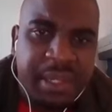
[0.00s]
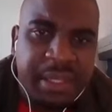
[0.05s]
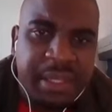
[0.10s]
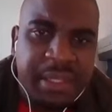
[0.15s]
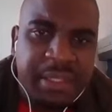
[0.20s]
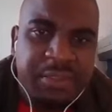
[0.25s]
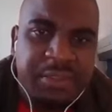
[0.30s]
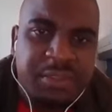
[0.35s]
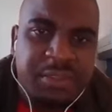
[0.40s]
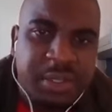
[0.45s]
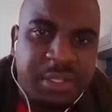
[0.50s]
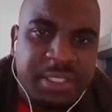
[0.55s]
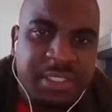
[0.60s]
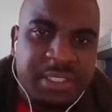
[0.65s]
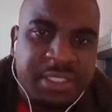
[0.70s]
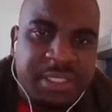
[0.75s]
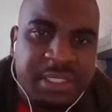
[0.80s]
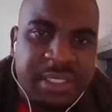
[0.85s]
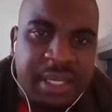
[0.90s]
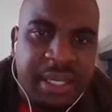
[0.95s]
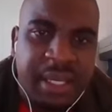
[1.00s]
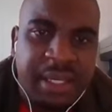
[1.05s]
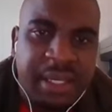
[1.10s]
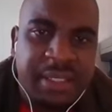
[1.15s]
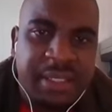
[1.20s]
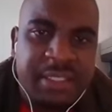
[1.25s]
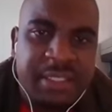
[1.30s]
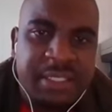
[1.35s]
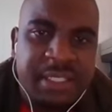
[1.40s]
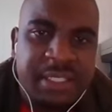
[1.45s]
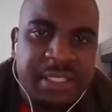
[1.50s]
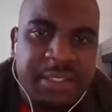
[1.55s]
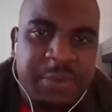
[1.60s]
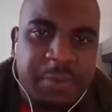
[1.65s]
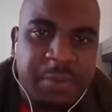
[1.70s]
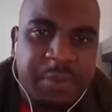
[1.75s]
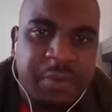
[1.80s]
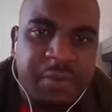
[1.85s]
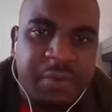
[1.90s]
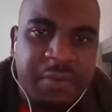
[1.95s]
in short, is I can say it's
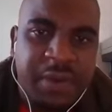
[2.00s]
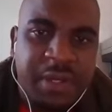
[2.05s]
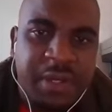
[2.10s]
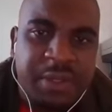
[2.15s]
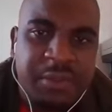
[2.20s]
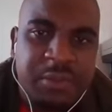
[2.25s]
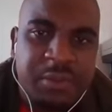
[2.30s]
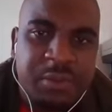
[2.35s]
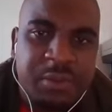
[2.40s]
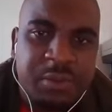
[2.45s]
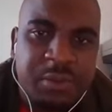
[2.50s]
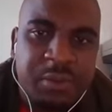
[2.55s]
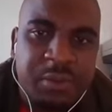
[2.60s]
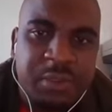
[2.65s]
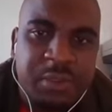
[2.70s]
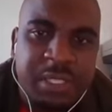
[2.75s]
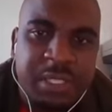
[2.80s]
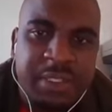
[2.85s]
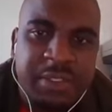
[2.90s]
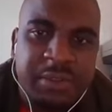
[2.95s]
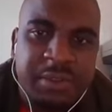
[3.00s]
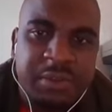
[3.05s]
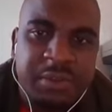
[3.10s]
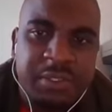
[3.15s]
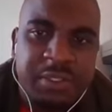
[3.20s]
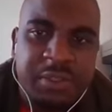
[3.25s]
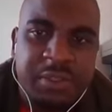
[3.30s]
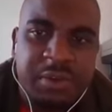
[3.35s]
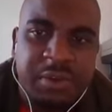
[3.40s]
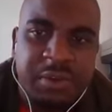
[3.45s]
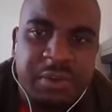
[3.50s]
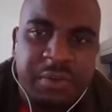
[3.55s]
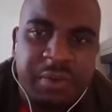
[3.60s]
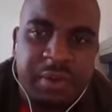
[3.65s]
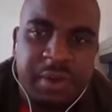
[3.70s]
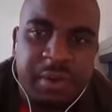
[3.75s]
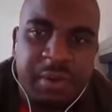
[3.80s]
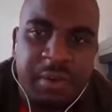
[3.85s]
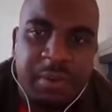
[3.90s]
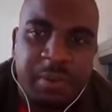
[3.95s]
profound to note that unity of
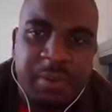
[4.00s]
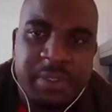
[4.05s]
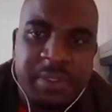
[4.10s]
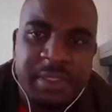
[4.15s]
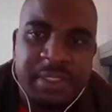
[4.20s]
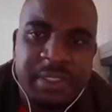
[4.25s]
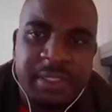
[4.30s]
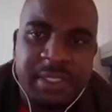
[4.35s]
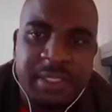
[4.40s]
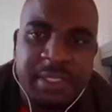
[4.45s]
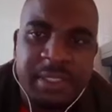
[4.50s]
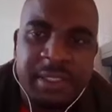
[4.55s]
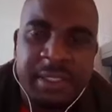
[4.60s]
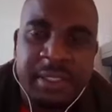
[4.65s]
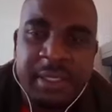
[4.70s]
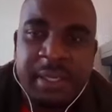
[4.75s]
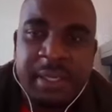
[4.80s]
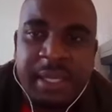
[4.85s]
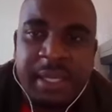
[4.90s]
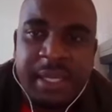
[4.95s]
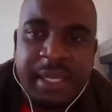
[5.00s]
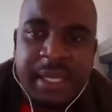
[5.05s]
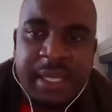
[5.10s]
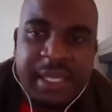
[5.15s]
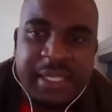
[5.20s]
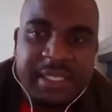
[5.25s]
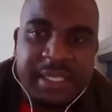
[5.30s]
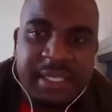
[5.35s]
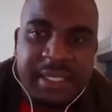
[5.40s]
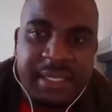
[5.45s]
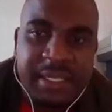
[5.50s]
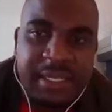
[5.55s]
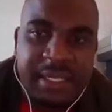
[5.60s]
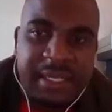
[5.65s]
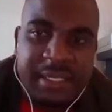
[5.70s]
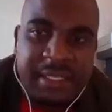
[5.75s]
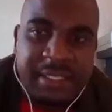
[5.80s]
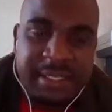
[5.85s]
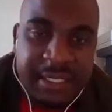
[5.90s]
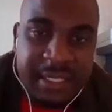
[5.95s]
Young Communist League, as
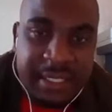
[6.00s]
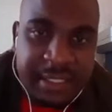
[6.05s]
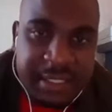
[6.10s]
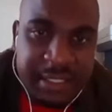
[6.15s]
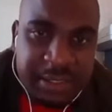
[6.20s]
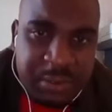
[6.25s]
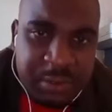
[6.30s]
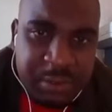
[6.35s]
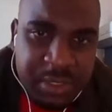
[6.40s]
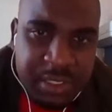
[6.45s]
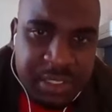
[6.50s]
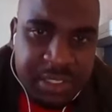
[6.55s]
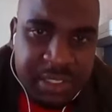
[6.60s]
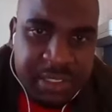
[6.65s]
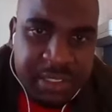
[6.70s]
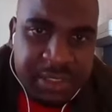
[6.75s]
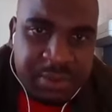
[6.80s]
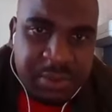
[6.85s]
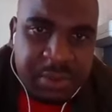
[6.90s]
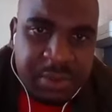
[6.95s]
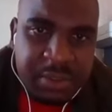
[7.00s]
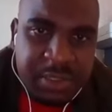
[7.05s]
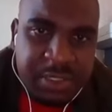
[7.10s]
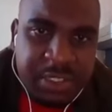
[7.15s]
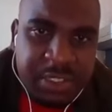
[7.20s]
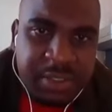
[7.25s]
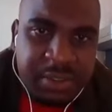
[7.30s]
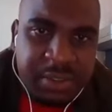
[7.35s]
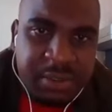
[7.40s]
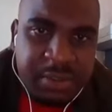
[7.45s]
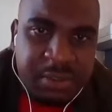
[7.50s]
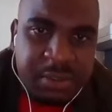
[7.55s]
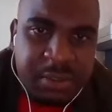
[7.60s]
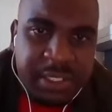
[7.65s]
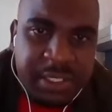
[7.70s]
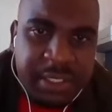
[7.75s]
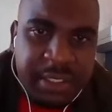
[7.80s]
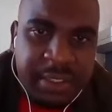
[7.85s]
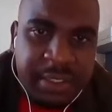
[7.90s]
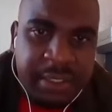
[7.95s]
1920s till
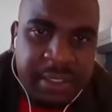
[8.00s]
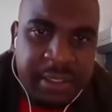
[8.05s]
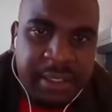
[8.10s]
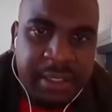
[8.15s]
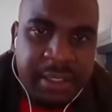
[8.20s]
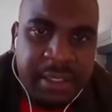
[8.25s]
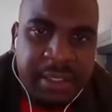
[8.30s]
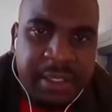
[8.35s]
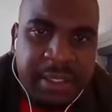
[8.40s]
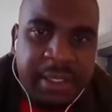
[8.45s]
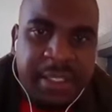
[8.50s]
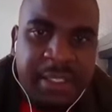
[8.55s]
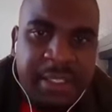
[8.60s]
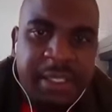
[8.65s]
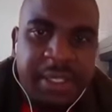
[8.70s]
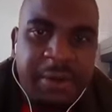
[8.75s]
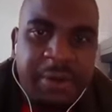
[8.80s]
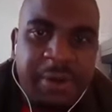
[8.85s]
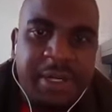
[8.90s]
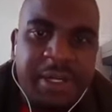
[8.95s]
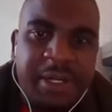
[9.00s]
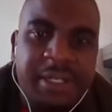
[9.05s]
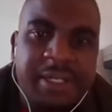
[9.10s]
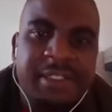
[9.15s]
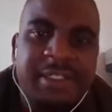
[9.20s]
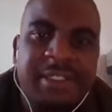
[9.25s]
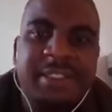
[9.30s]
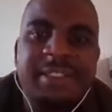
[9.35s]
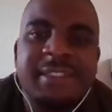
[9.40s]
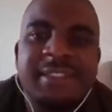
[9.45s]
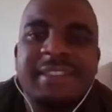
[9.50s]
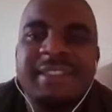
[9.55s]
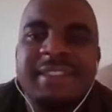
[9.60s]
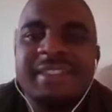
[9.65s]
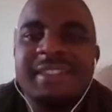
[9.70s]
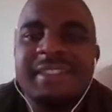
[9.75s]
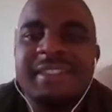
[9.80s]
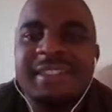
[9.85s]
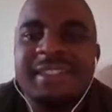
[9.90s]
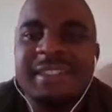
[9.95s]
today, the world is
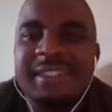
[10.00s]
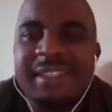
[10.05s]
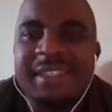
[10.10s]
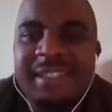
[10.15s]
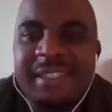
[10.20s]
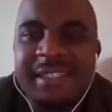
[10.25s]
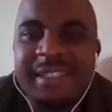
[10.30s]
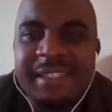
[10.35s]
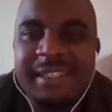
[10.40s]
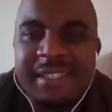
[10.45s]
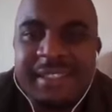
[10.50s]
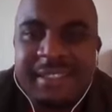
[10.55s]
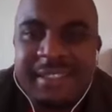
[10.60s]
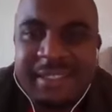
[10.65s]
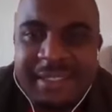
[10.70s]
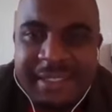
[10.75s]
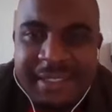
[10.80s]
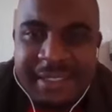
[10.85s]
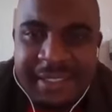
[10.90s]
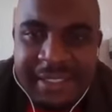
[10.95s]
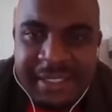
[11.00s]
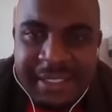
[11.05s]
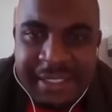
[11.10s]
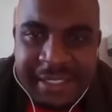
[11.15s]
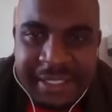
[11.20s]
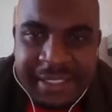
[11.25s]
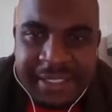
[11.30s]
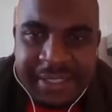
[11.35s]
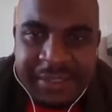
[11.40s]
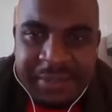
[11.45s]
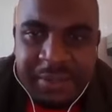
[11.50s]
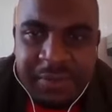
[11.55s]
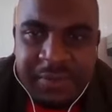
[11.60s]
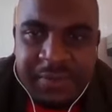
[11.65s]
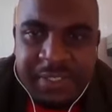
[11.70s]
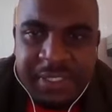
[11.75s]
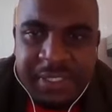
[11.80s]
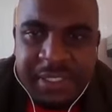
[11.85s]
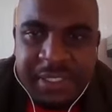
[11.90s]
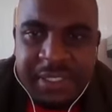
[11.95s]
is in need
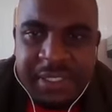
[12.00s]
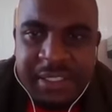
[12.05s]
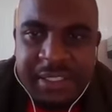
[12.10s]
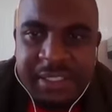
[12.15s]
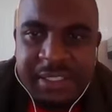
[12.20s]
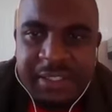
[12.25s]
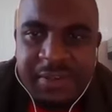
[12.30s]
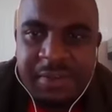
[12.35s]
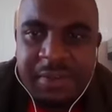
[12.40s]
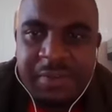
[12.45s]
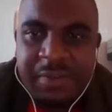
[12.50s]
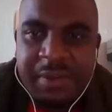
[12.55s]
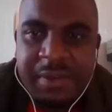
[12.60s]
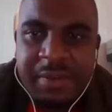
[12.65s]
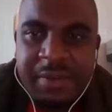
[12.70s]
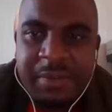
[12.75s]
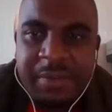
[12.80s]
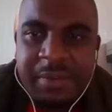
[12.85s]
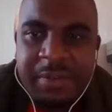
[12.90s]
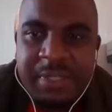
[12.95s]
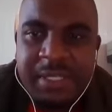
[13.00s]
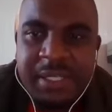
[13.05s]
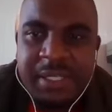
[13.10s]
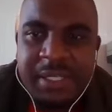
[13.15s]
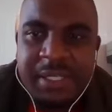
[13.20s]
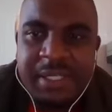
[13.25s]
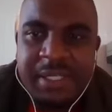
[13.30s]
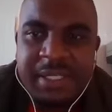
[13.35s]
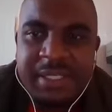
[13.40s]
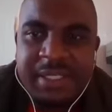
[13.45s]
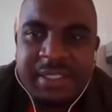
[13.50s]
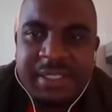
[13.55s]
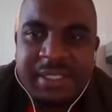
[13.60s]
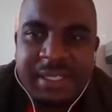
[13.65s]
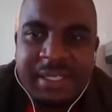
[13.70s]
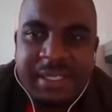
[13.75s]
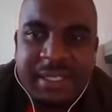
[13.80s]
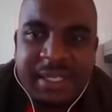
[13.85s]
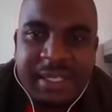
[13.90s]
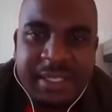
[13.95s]
of generation of young people that can
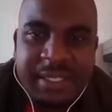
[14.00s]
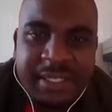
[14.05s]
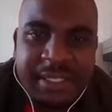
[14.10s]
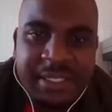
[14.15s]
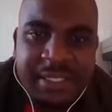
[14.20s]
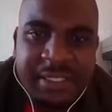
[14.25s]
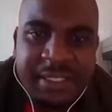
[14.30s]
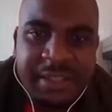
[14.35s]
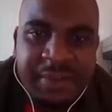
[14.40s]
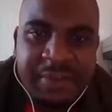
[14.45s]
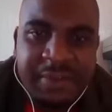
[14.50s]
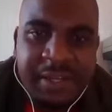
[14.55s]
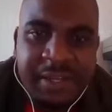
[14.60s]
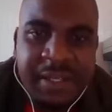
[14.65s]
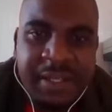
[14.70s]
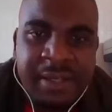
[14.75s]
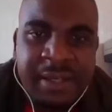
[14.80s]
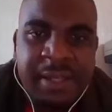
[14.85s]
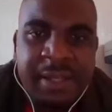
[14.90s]
stand against the vile,